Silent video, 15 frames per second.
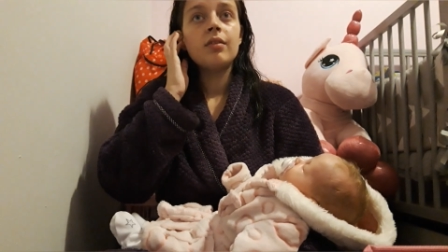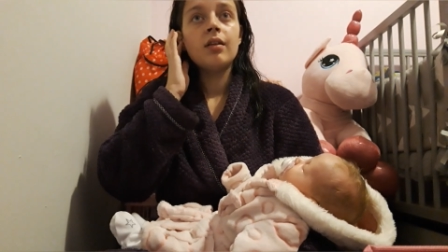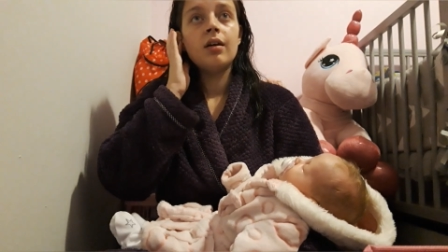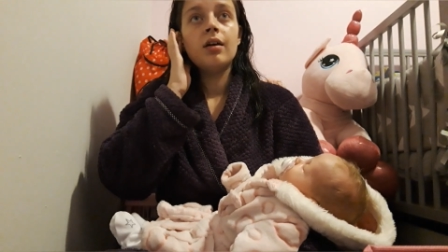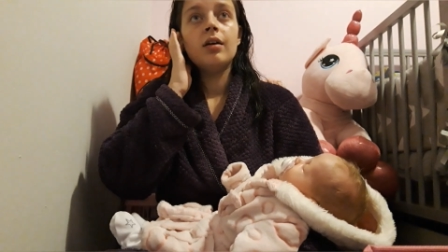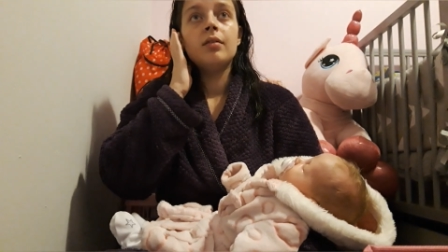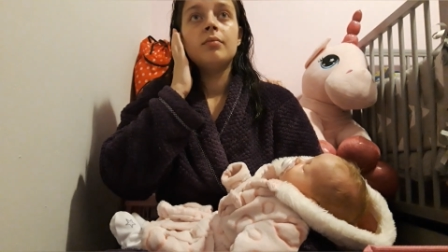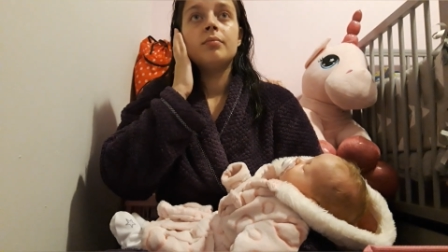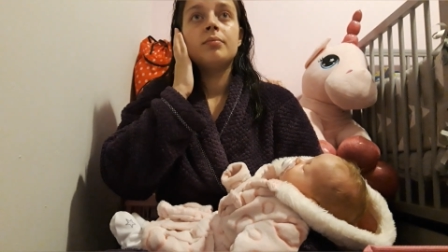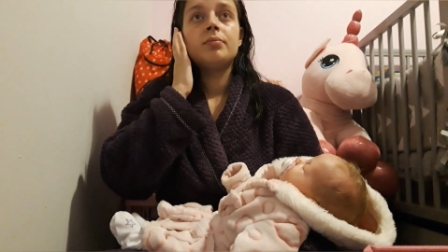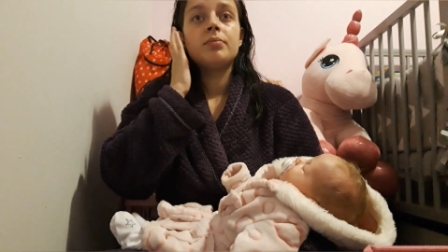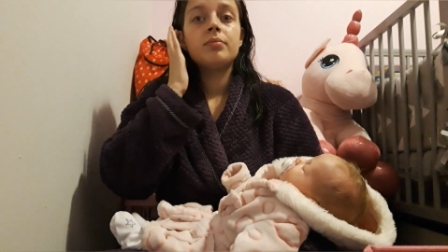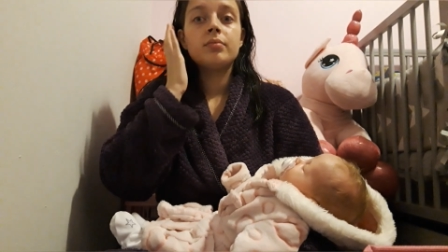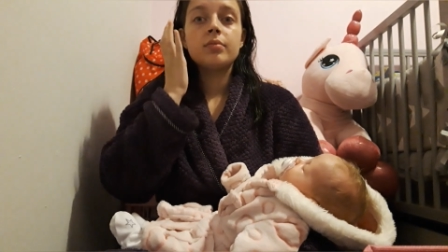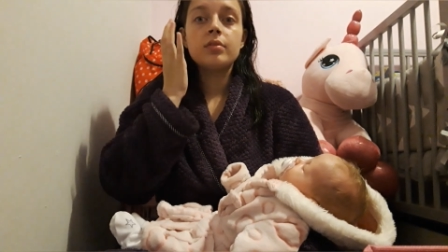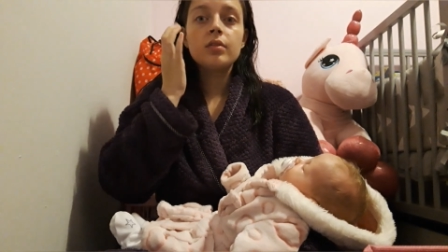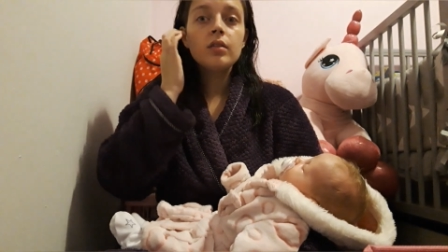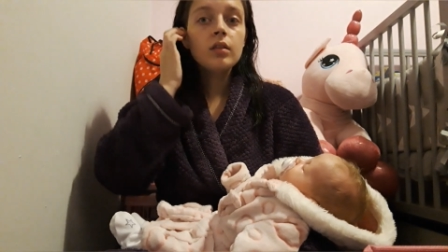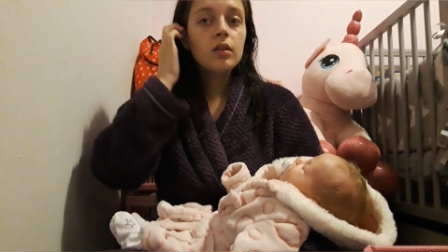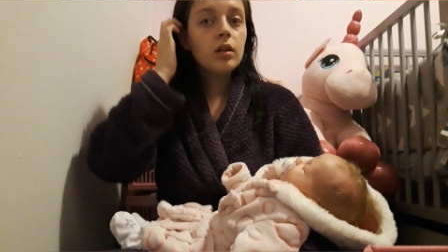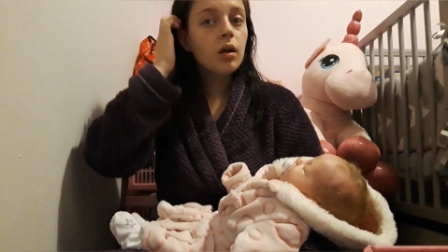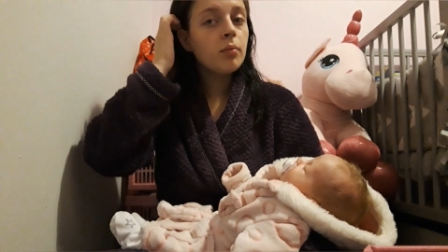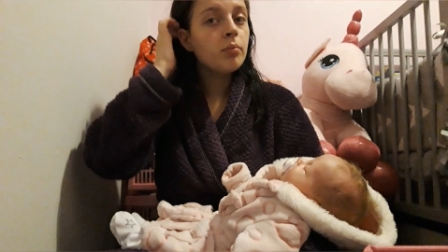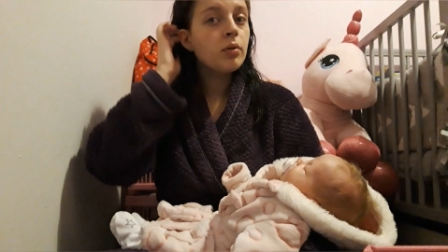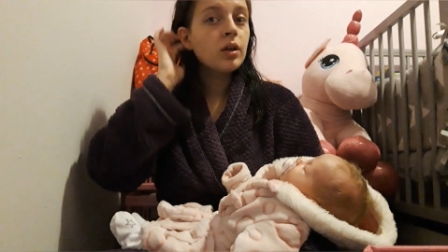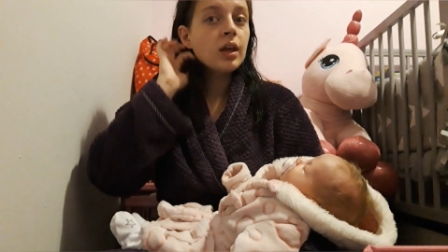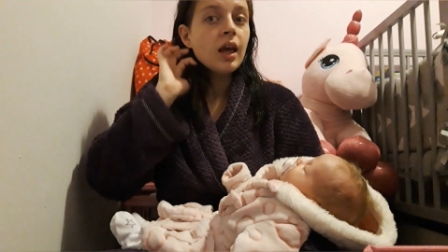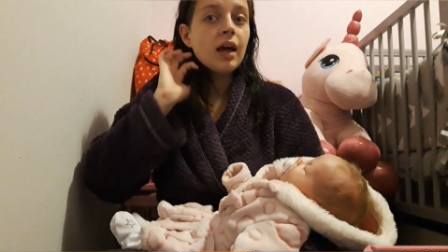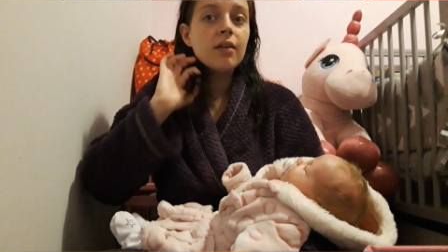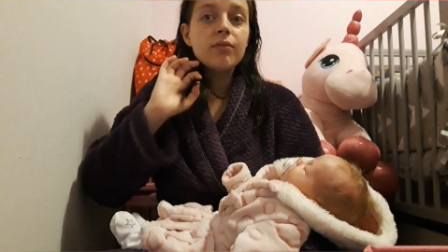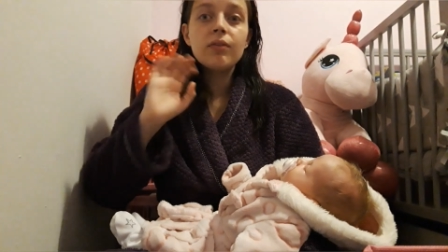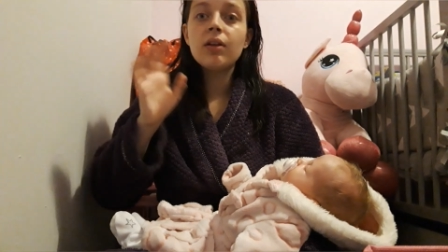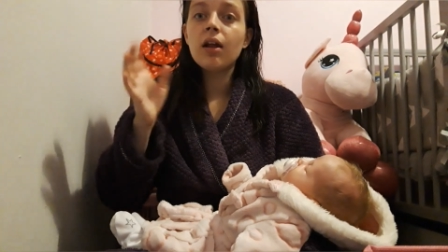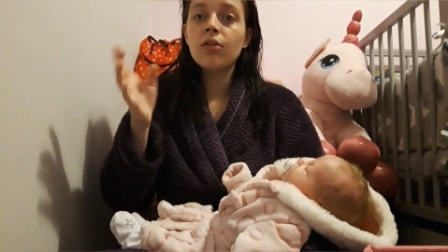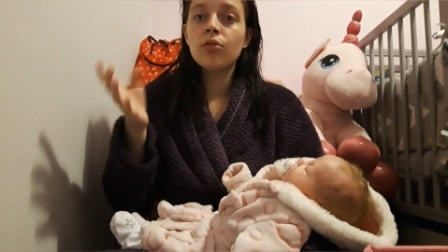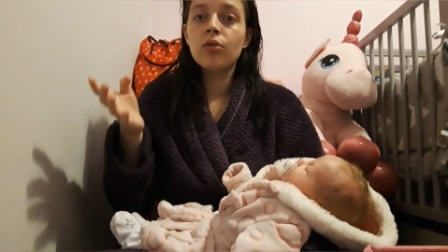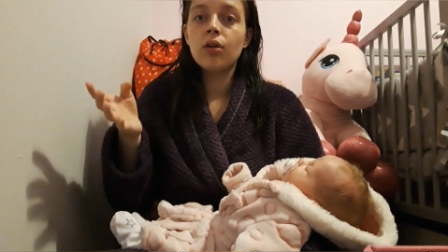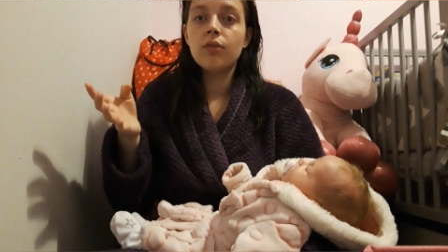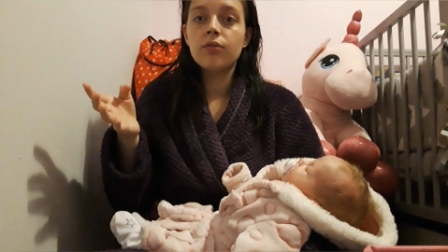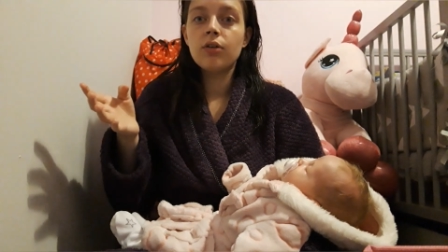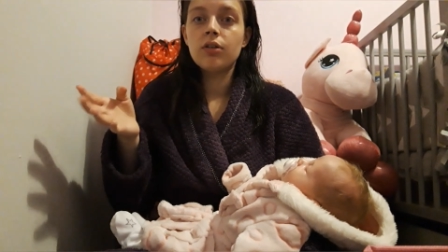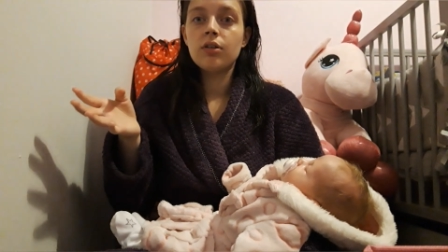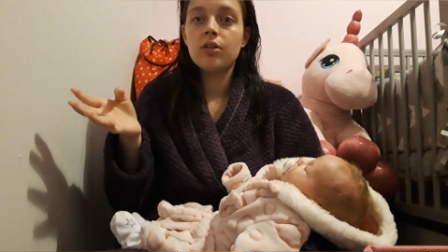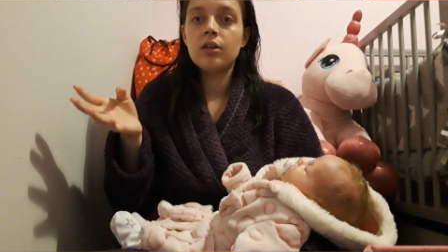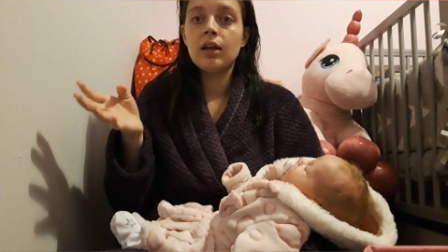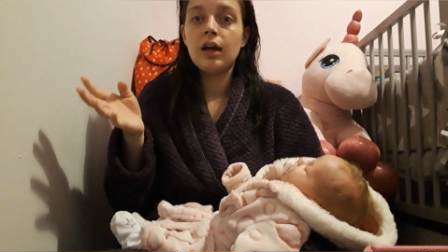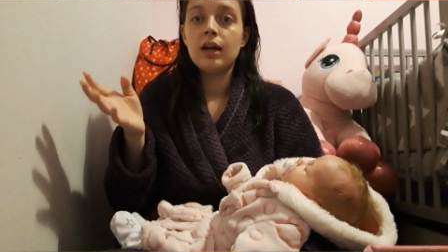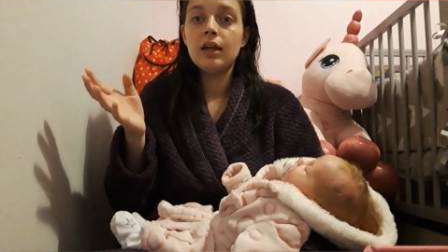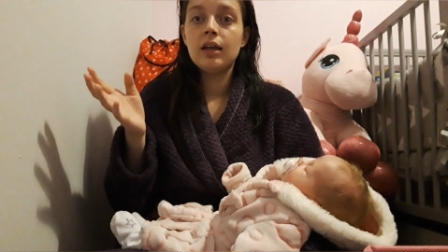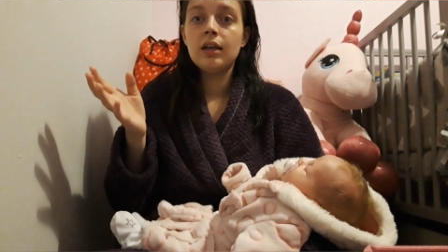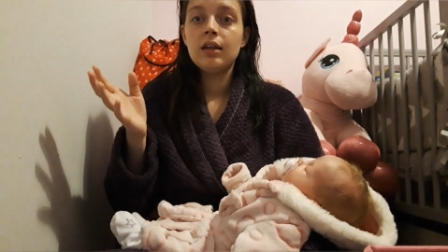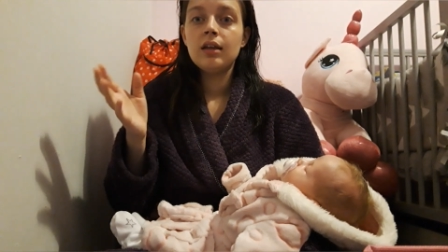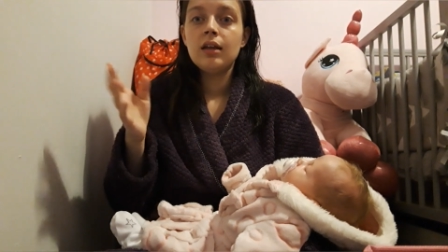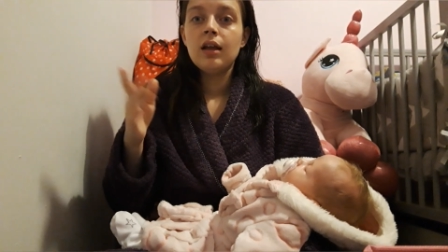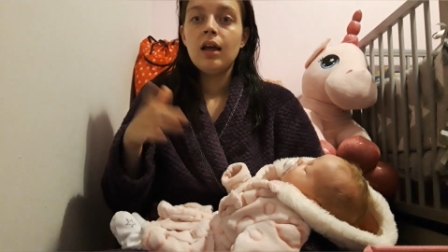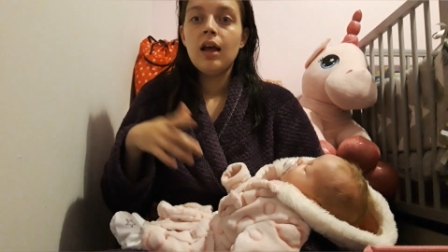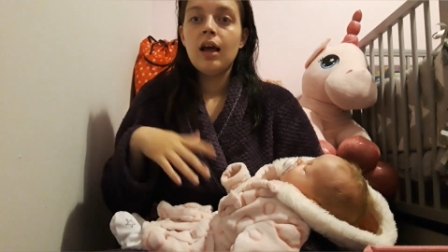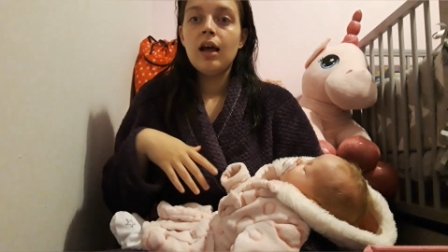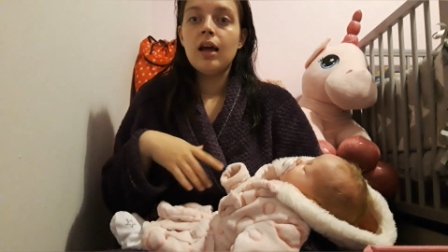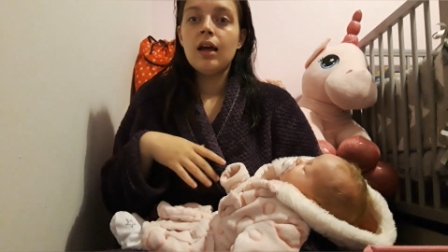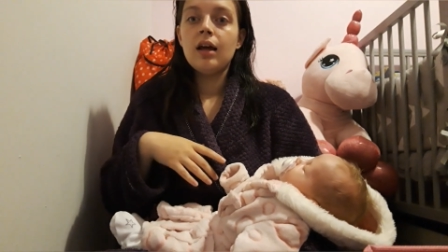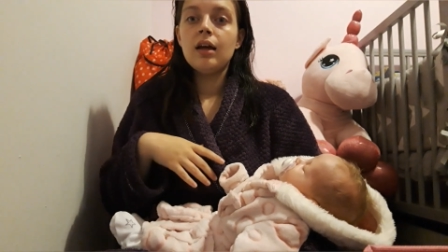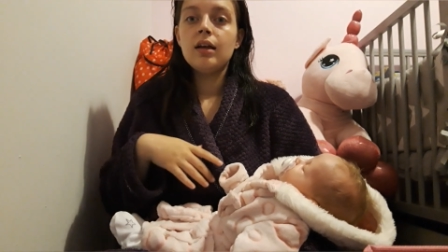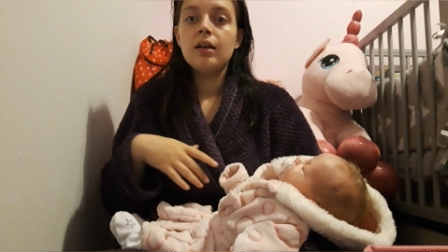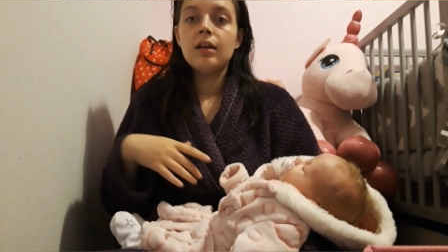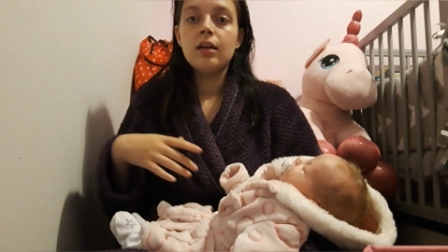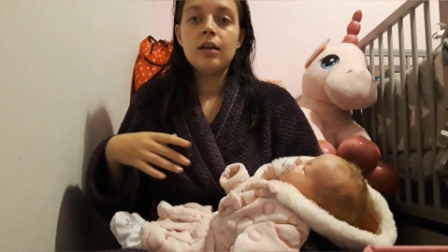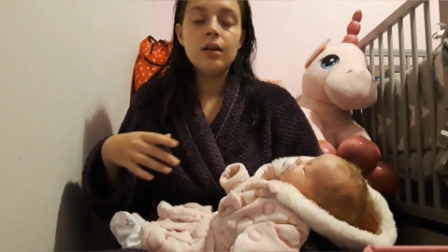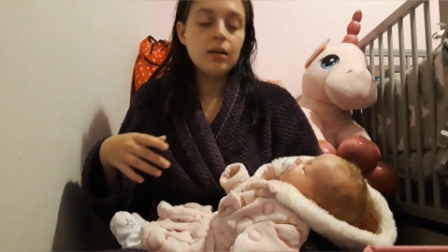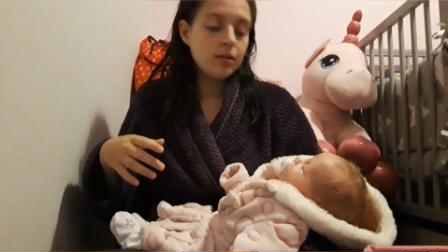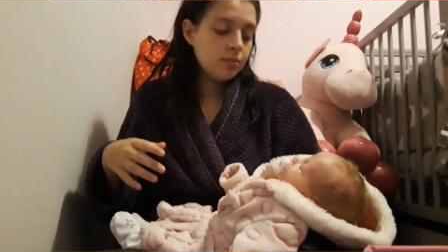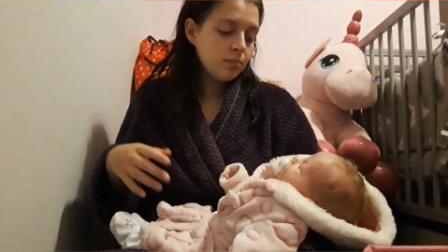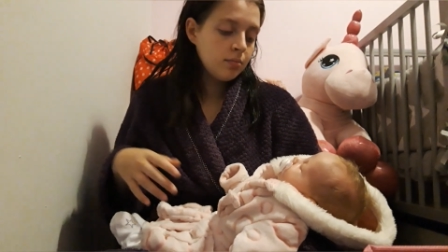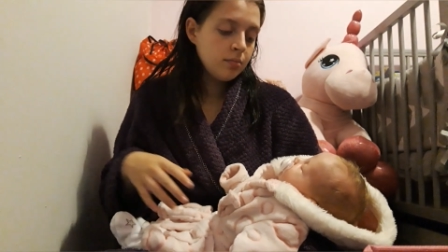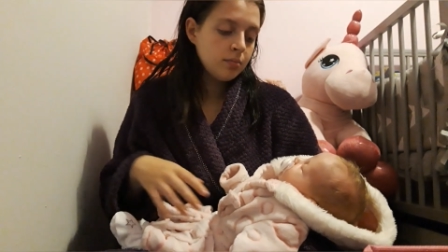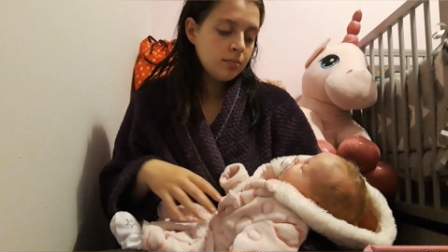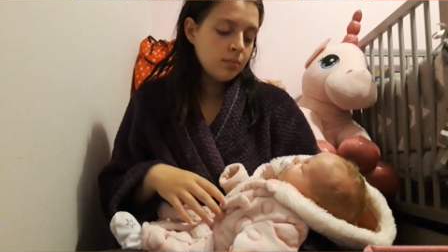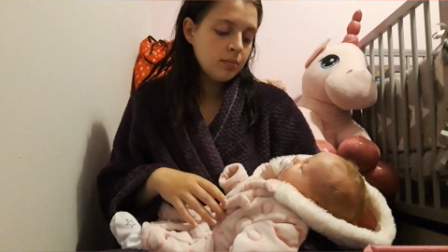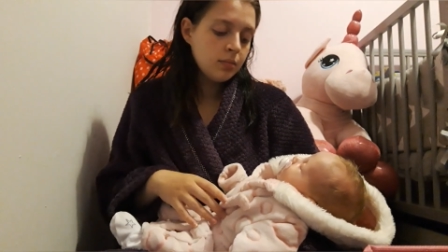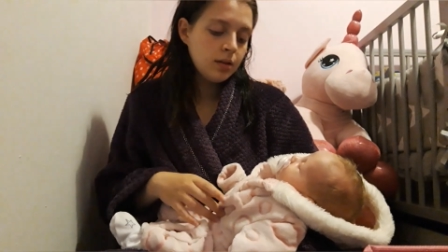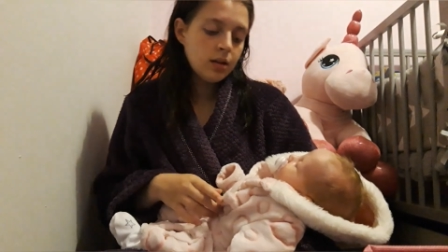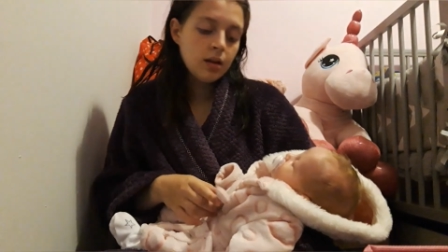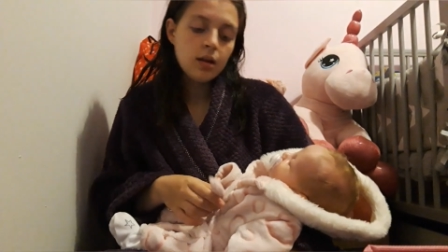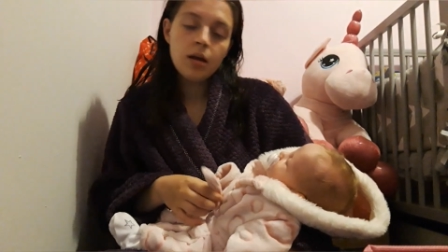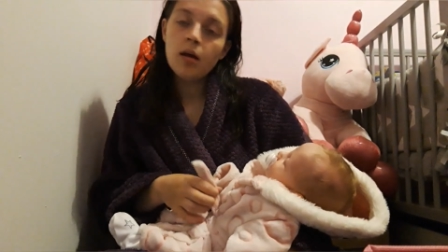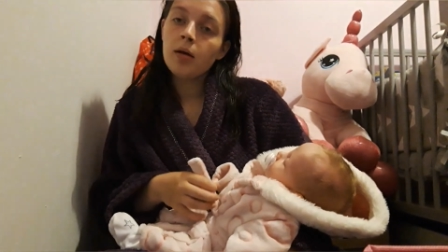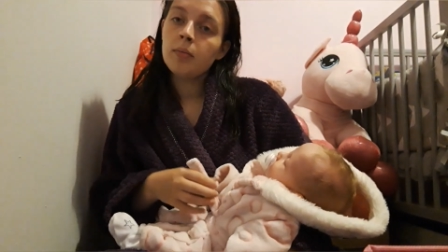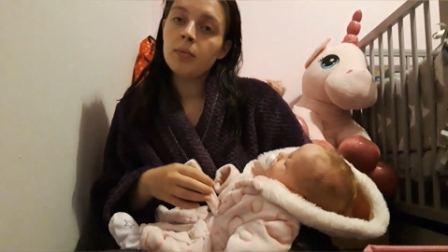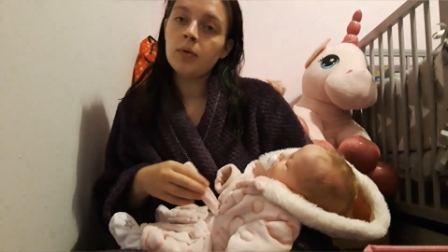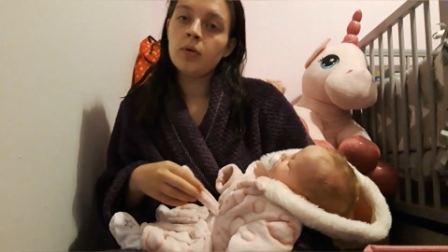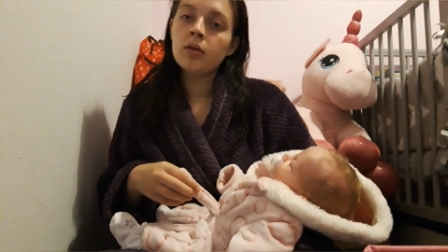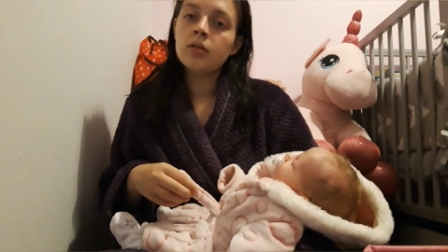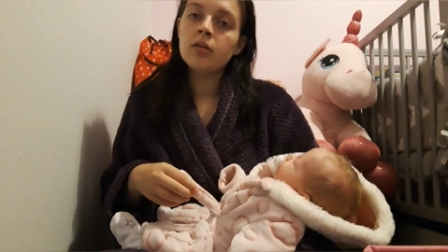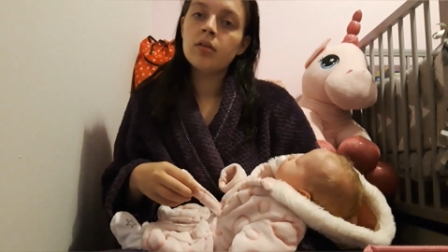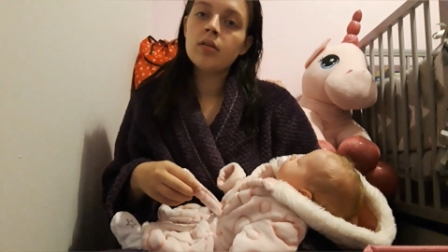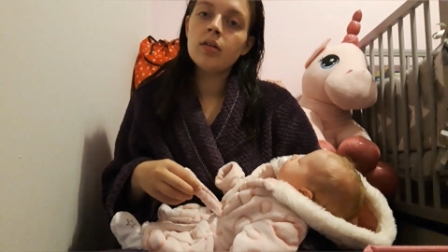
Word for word: Um, but yeah, I think that's all I've got to say. Um, but